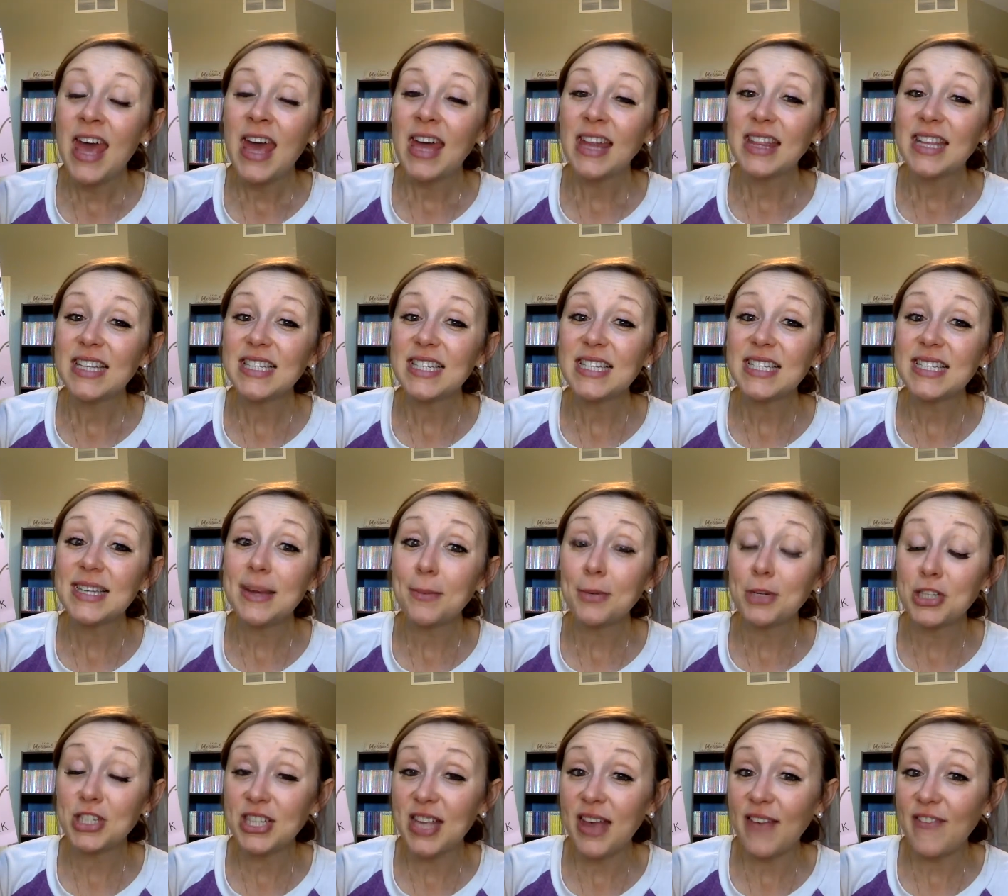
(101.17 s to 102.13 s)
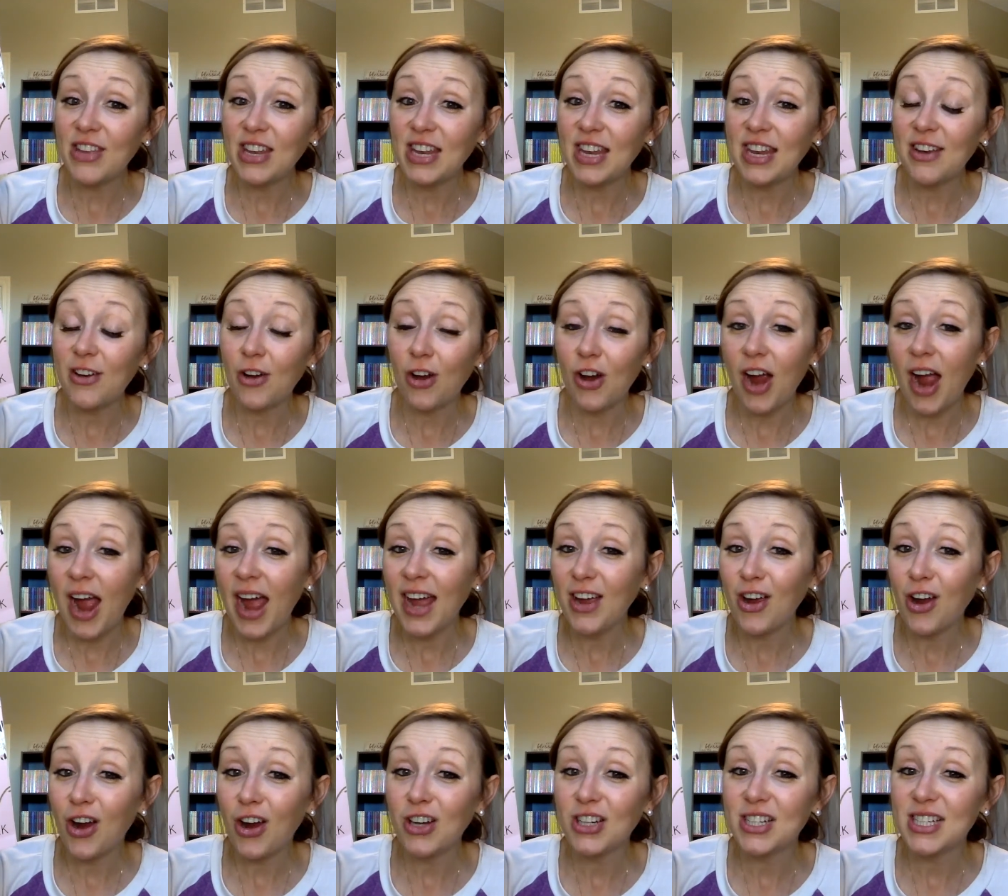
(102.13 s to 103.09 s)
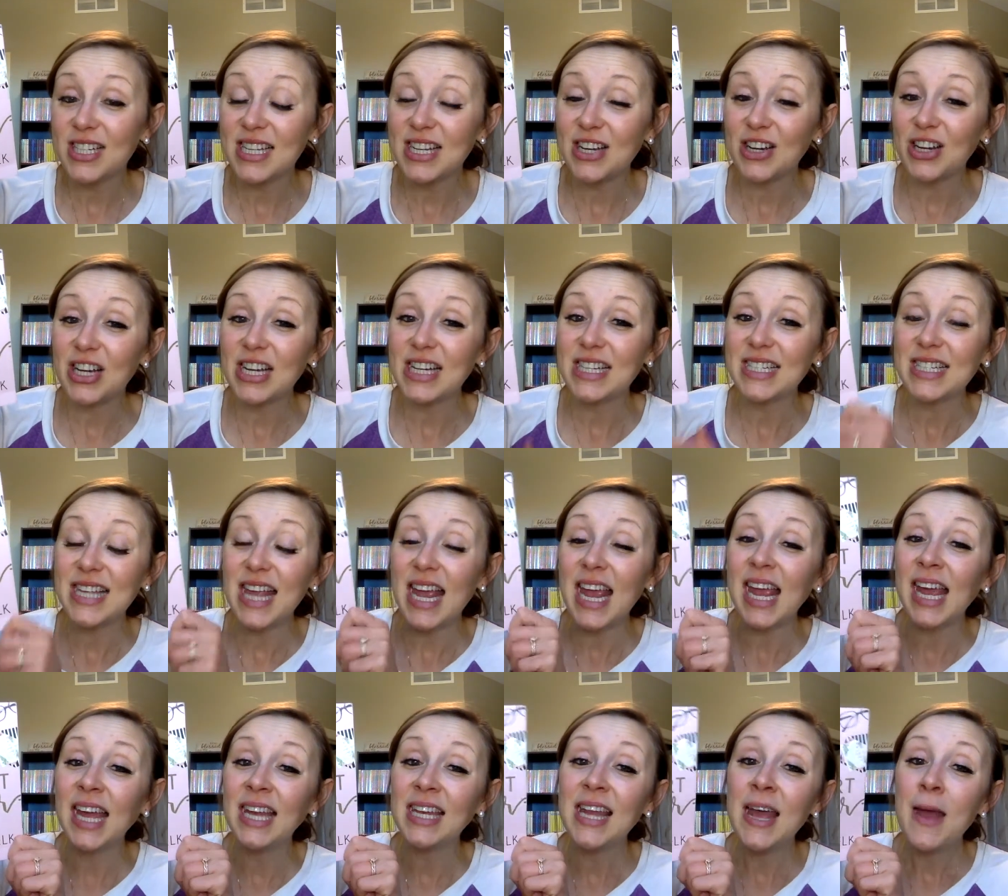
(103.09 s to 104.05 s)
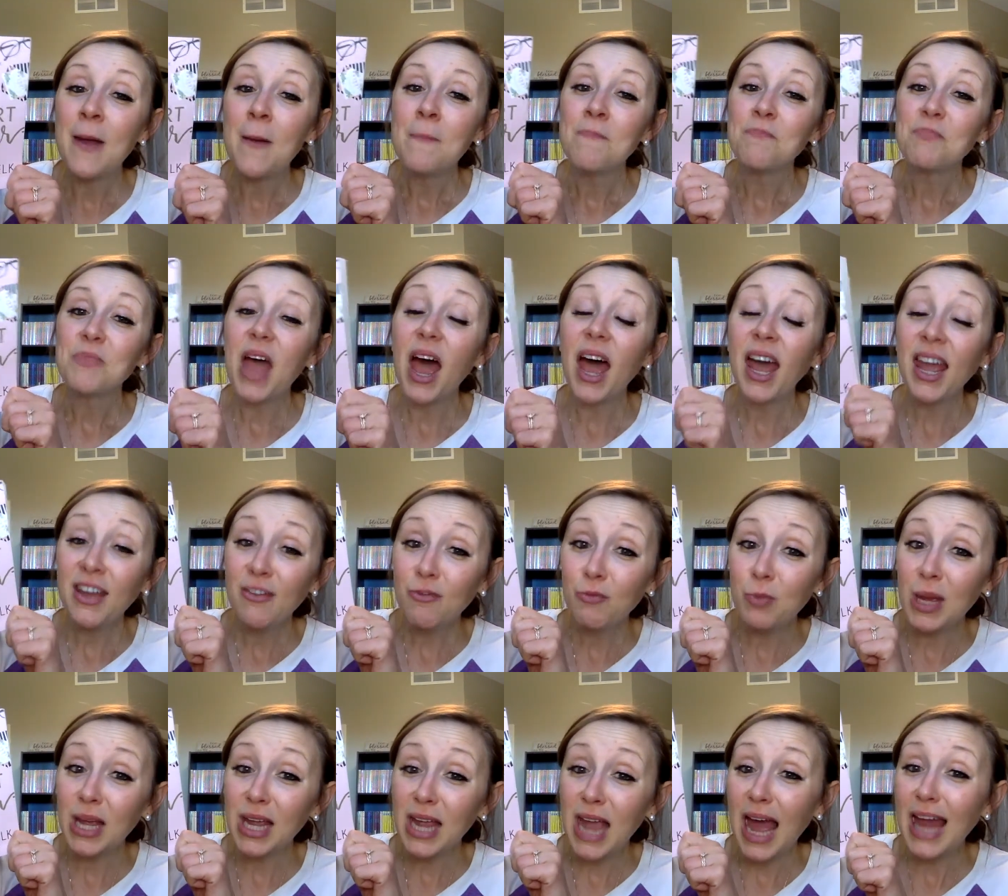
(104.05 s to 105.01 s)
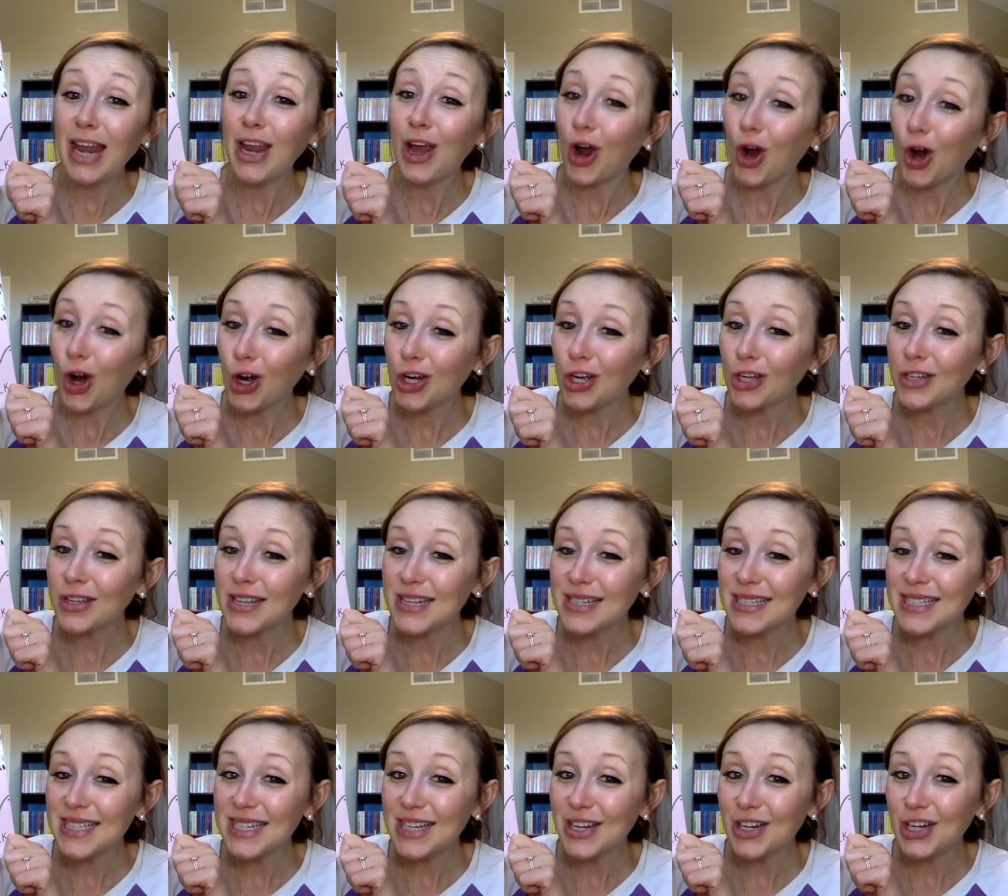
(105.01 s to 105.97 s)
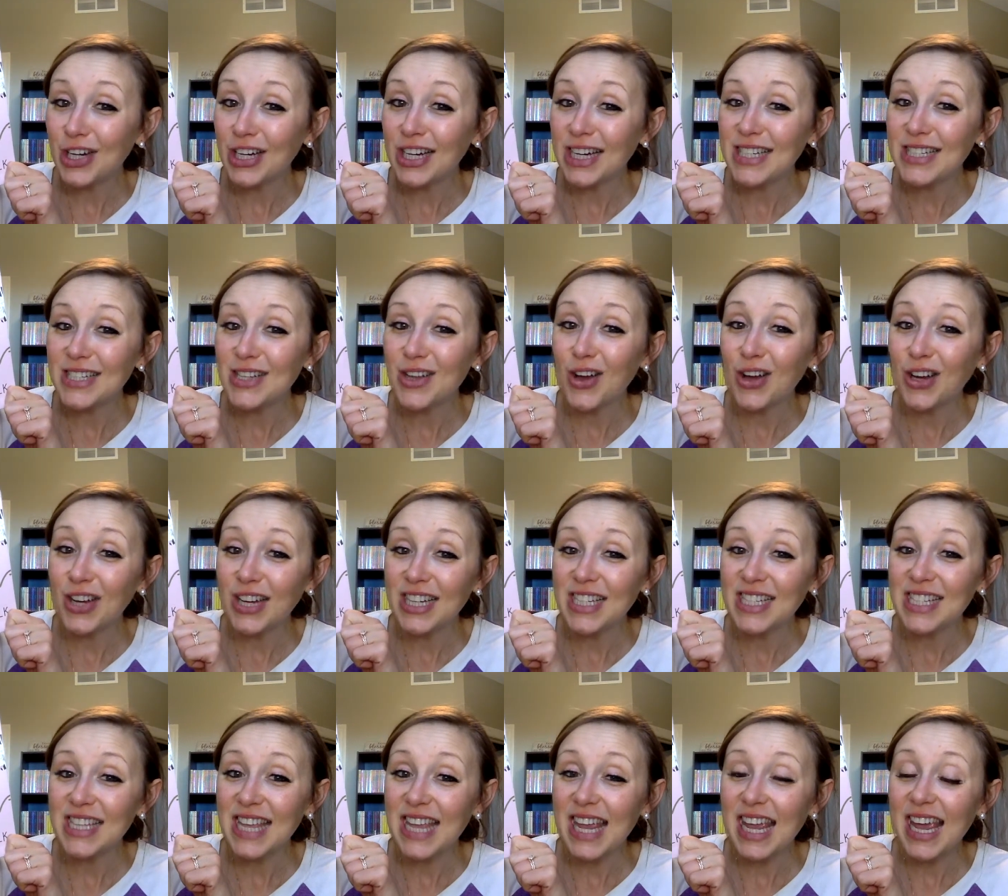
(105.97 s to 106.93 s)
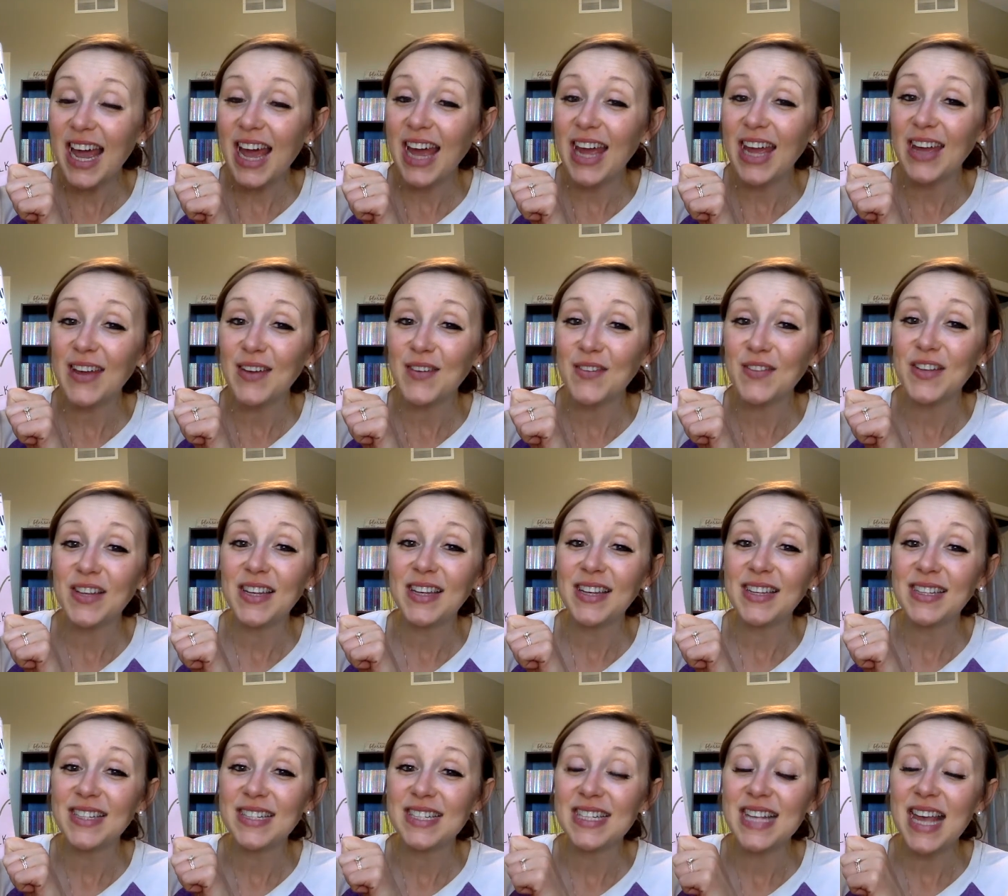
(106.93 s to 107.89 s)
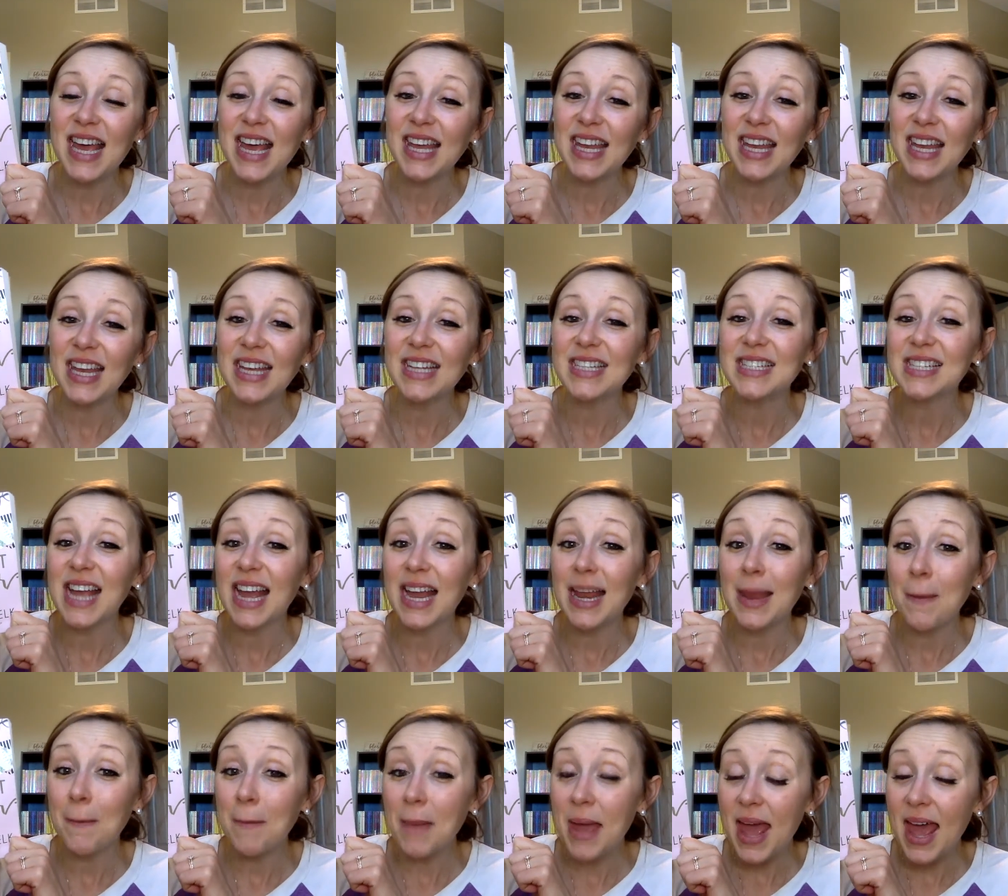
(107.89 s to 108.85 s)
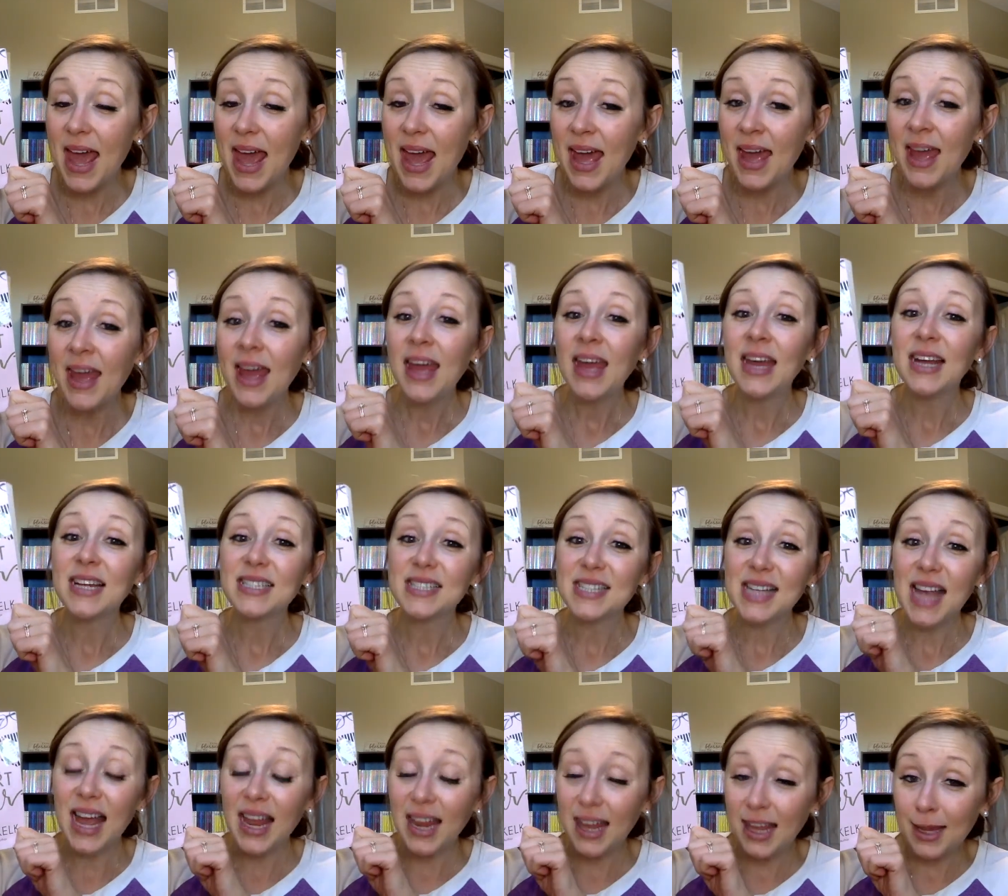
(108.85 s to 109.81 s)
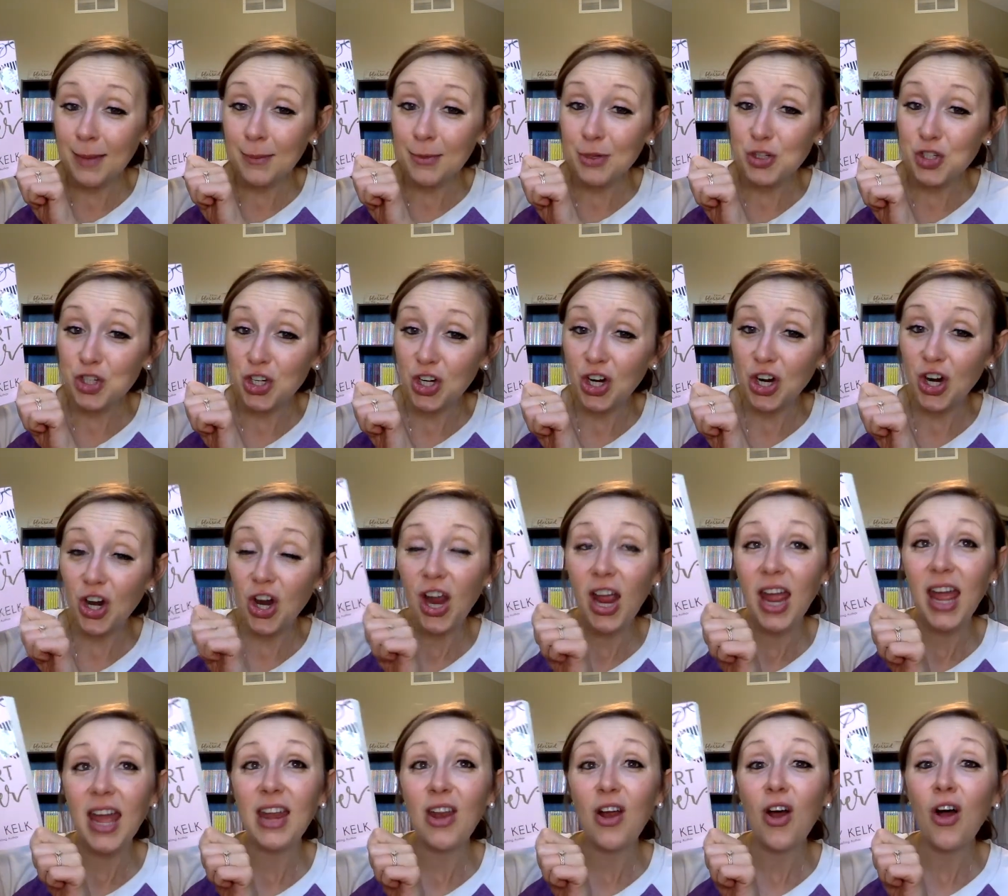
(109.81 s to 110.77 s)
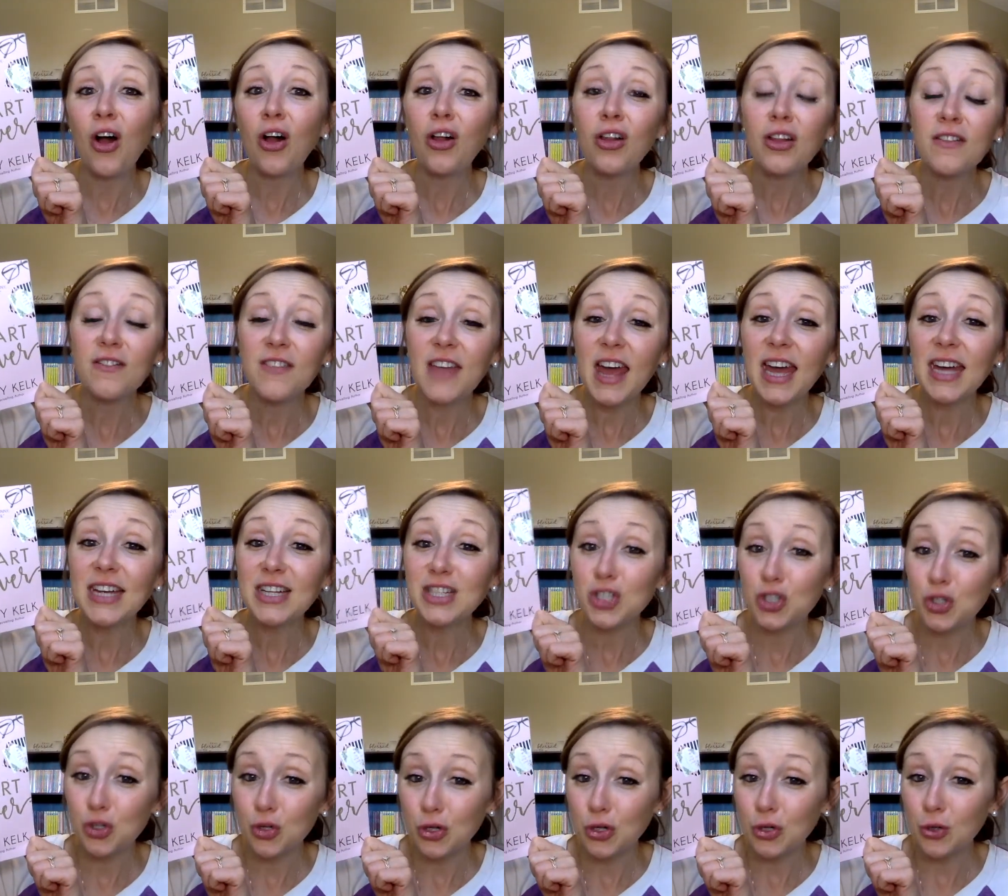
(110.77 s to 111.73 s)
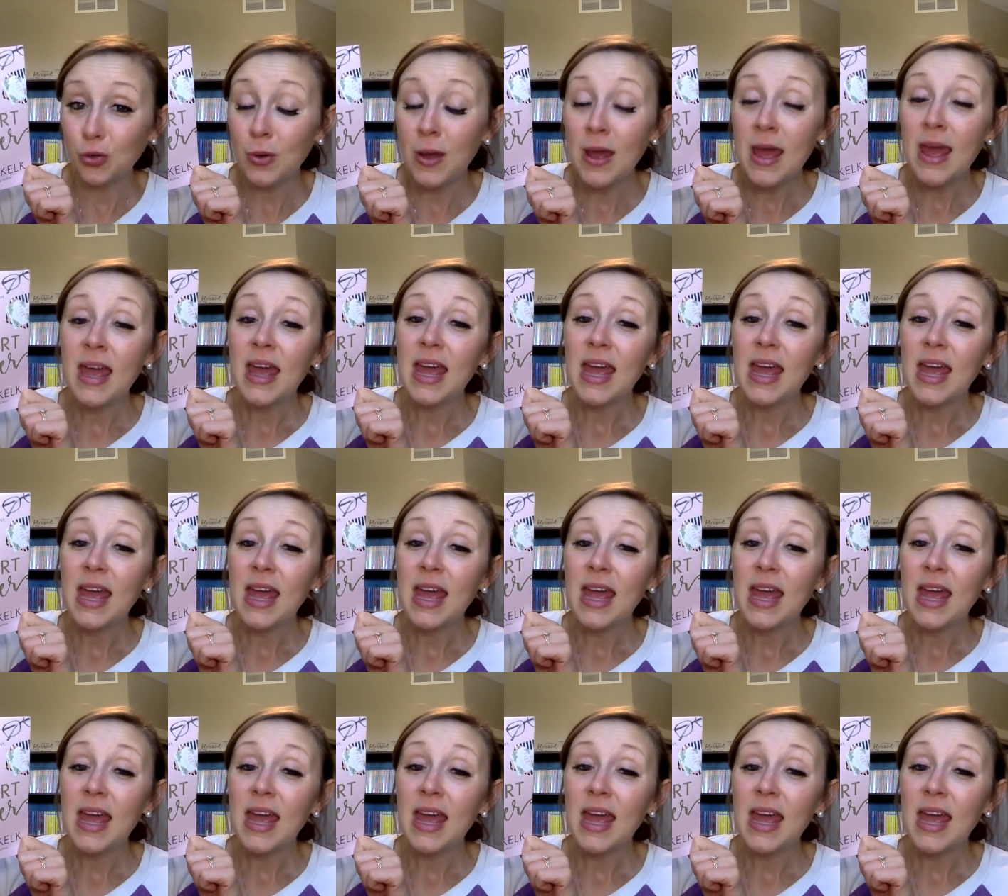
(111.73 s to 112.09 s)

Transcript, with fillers: This is number 7 in her I Heart series. And I have been kind of hard on this series, honestly. I have said it's kind of meh, it's kind of immature, and all of that is true.